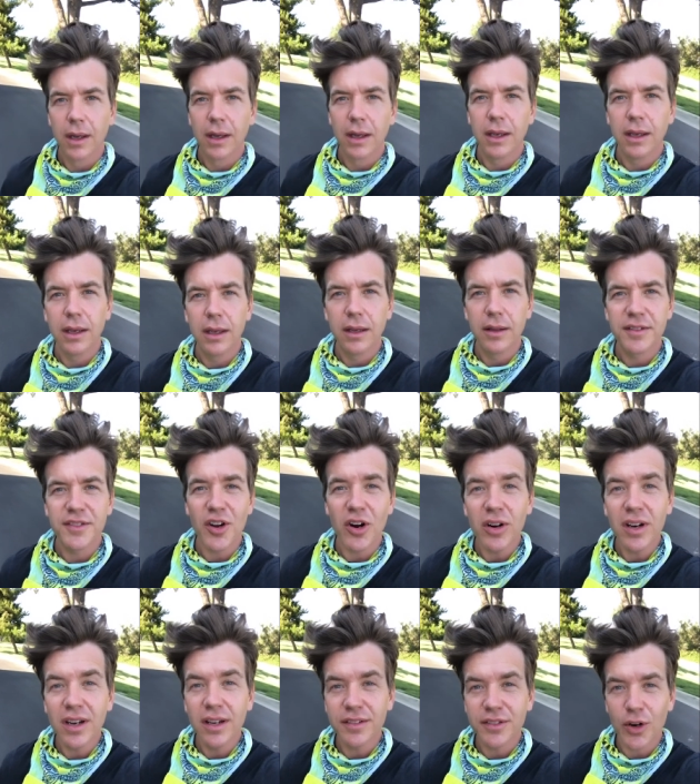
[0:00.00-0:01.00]
He
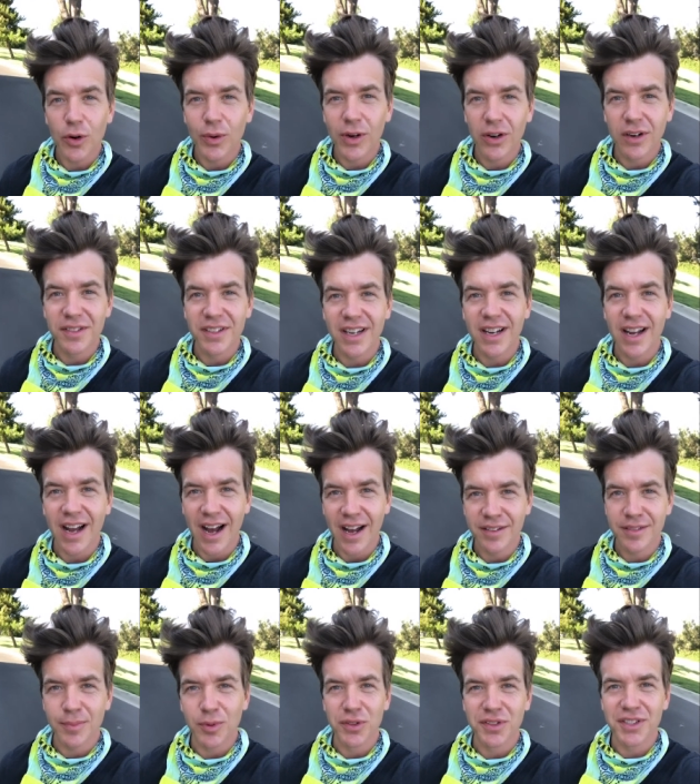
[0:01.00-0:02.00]
started his career as a
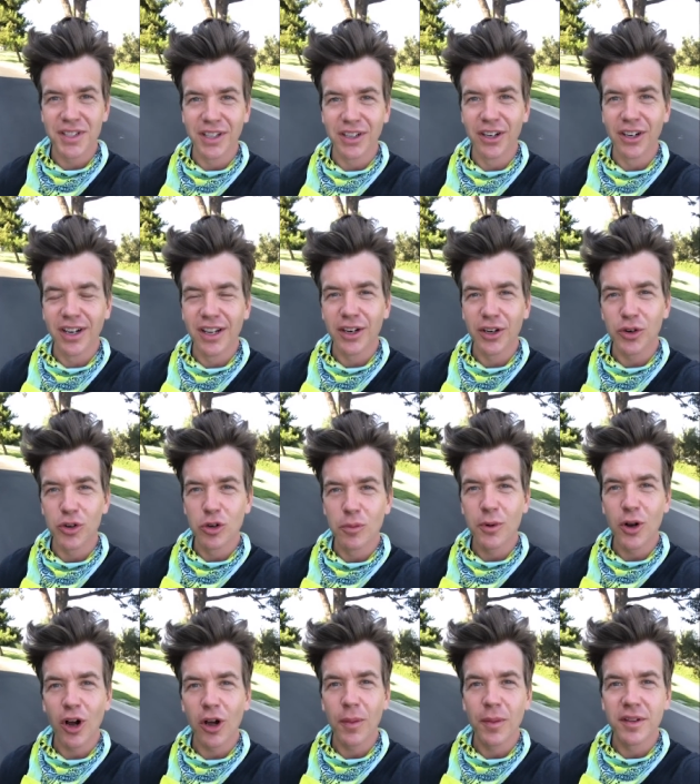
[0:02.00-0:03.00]
gospel singer in a group
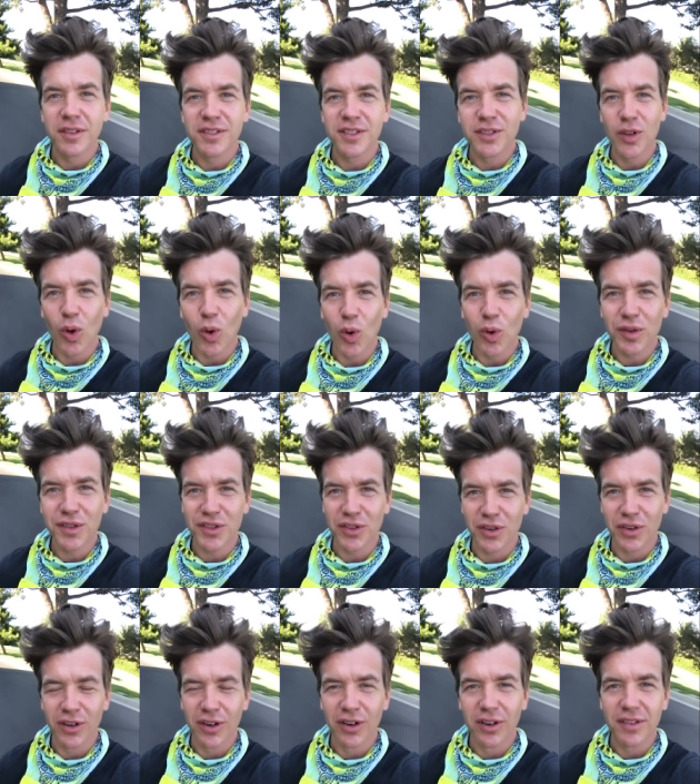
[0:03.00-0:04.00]
called the Soul
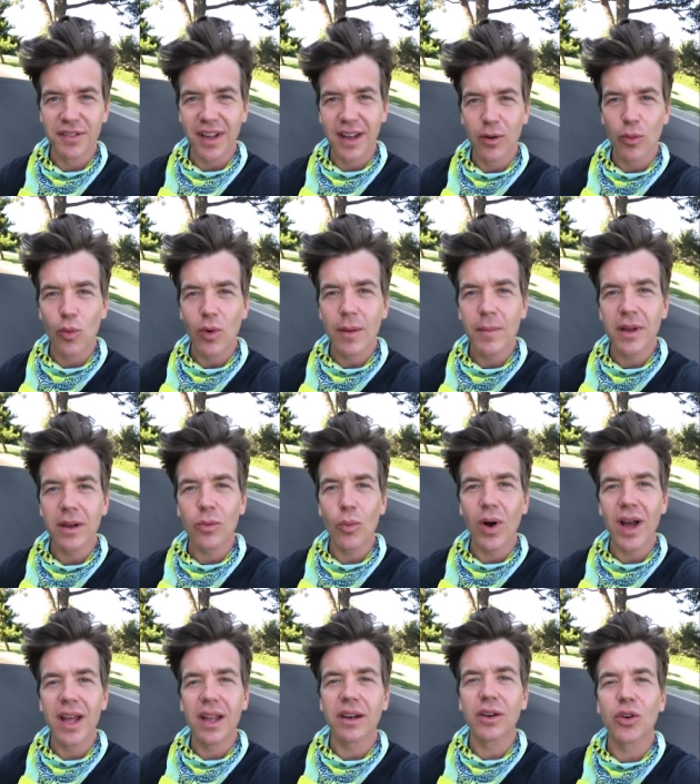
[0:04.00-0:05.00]
Stirrers, and women
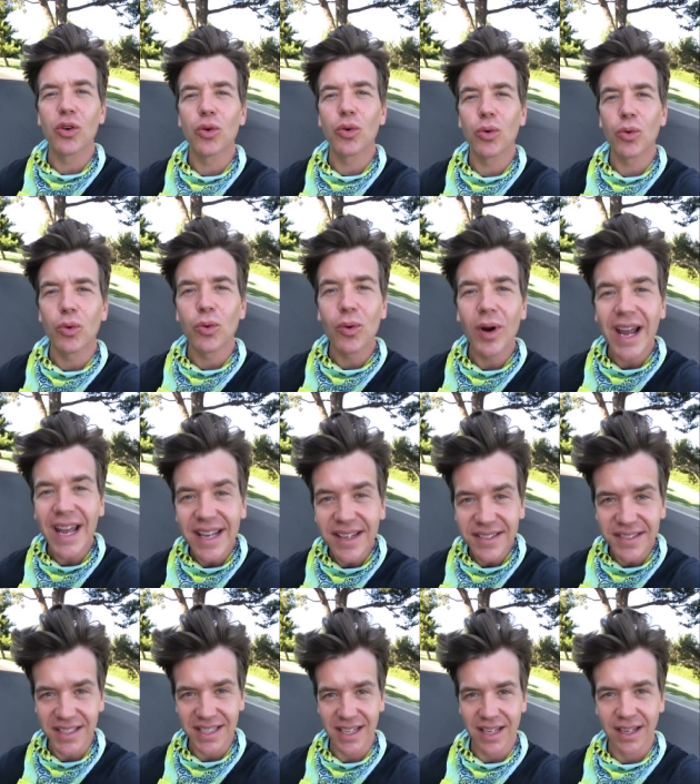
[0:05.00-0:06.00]
went
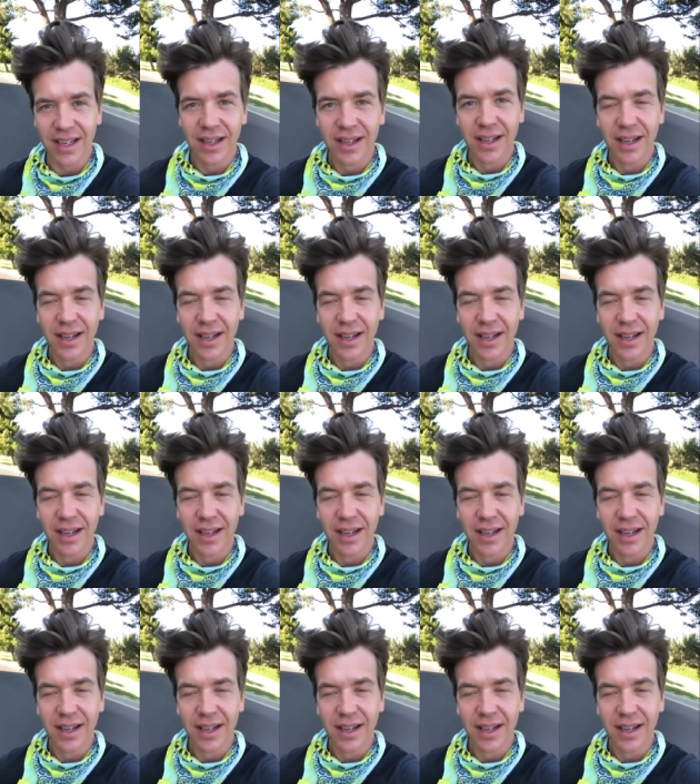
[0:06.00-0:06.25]
crazy,